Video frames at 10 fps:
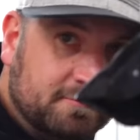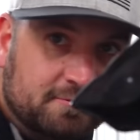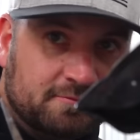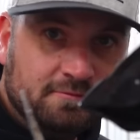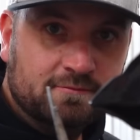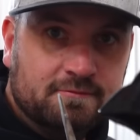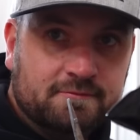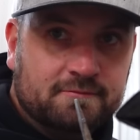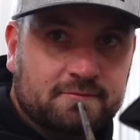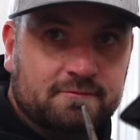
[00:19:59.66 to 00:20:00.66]
that's a uh,
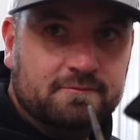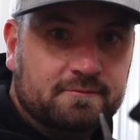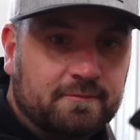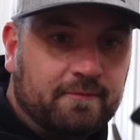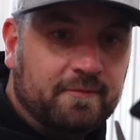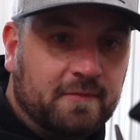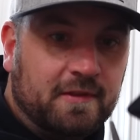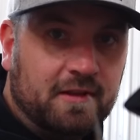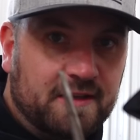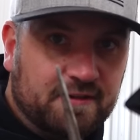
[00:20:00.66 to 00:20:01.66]
straight. Yeah.
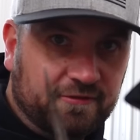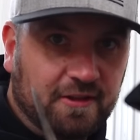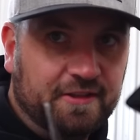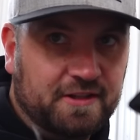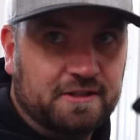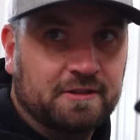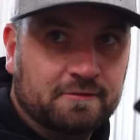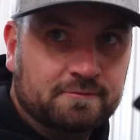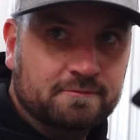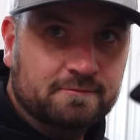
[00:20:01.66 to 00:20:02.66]
Flatheed.
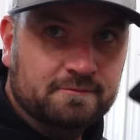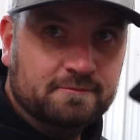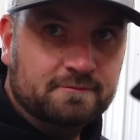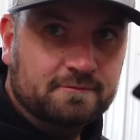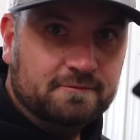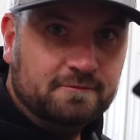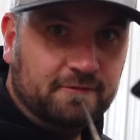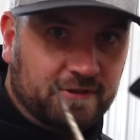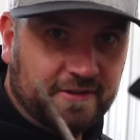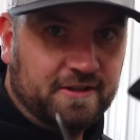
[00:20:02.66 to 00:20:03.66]
Flatheed.
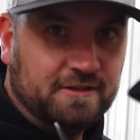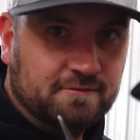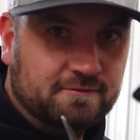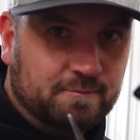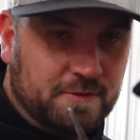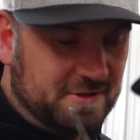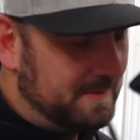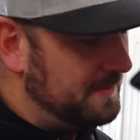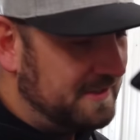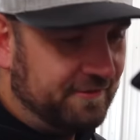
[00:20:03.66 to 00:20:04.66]
Flatheed. What? Some people